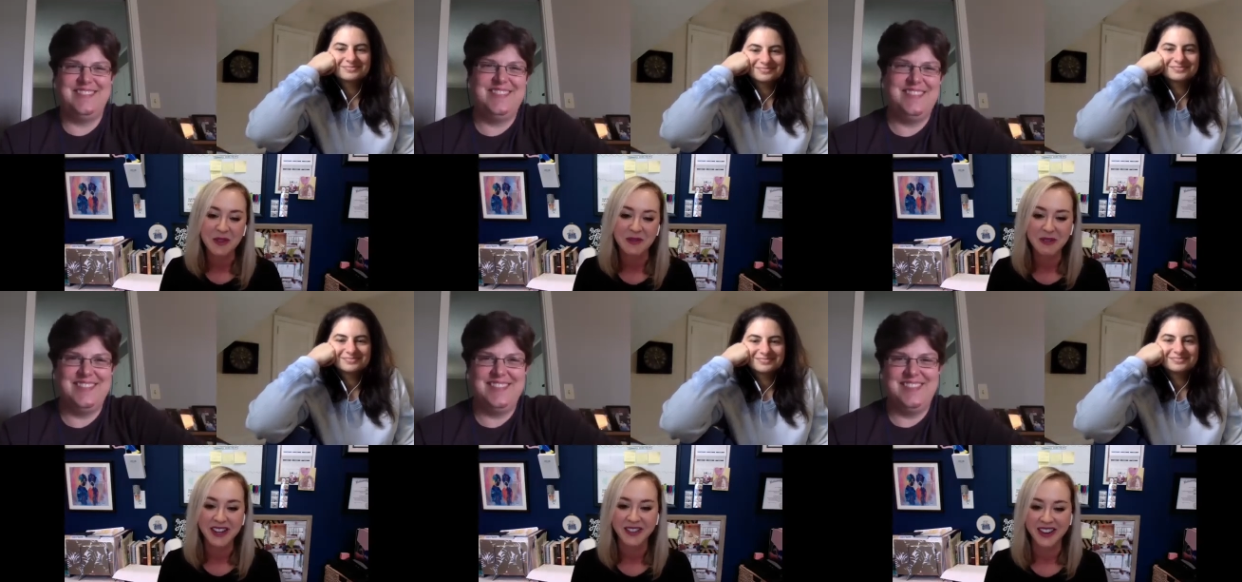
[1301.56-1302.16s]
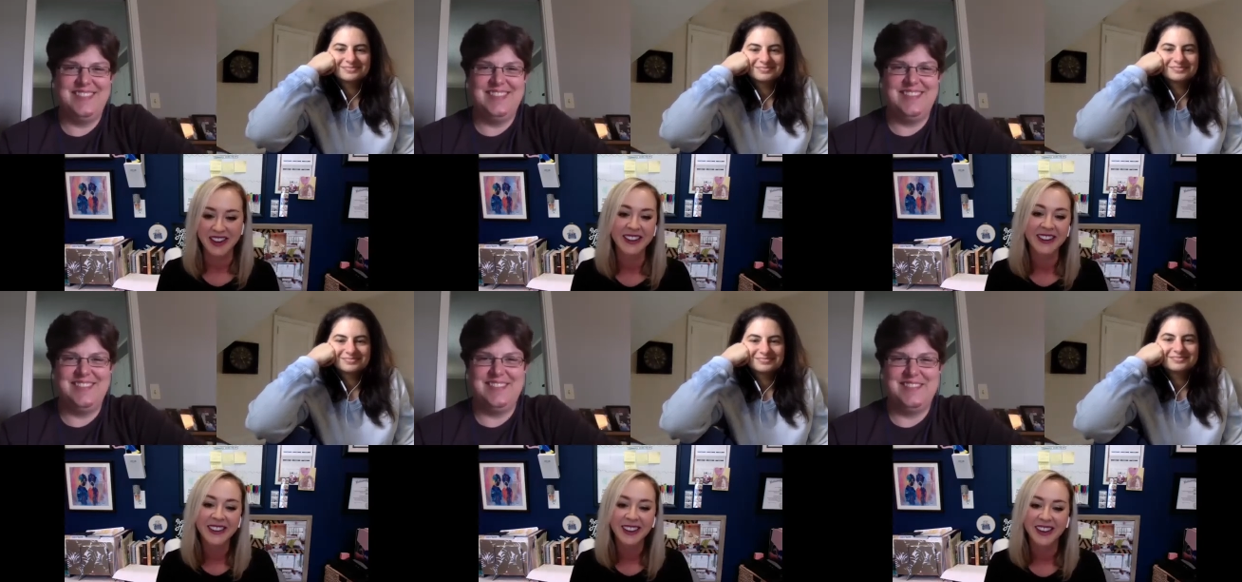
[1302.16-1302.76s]
Speaker 1: people than we can
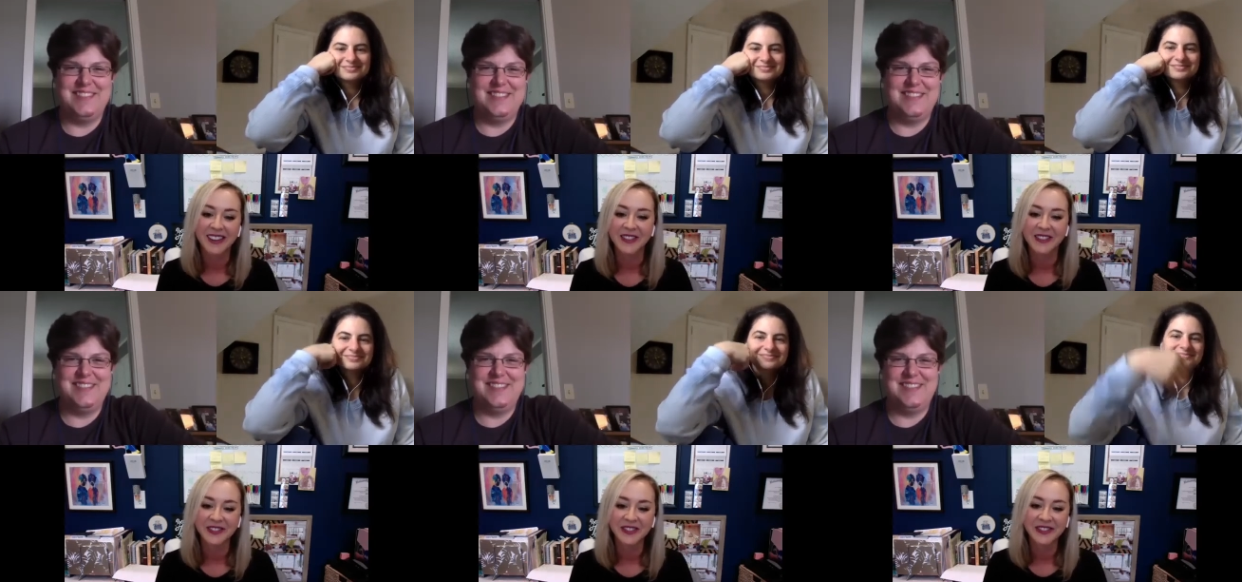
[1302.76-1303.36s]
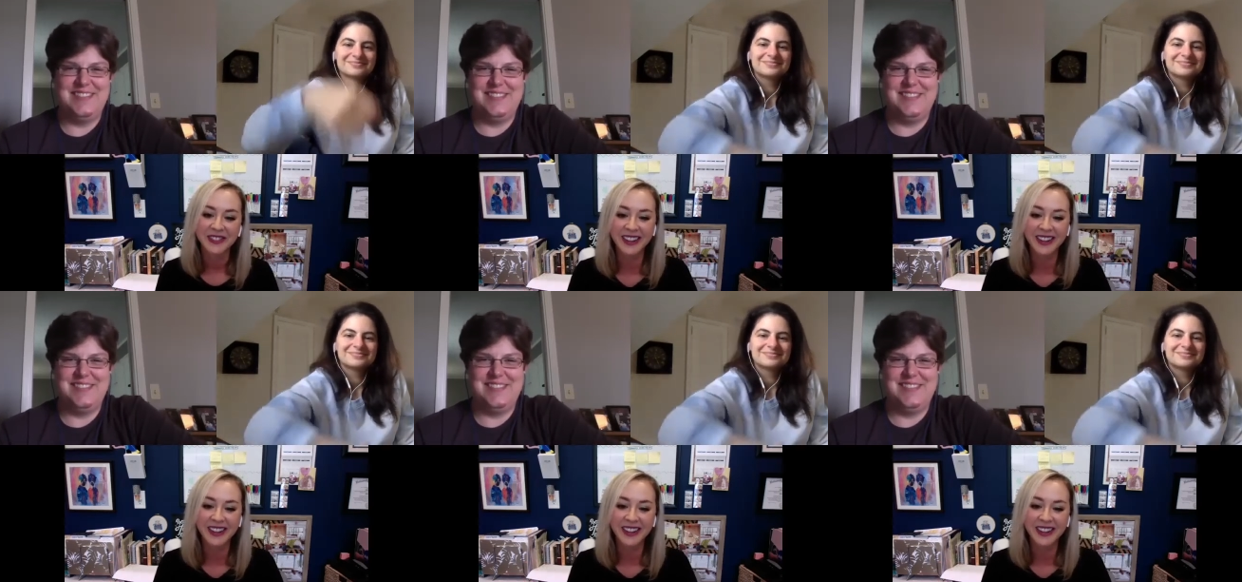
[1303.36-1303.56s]
read. Um,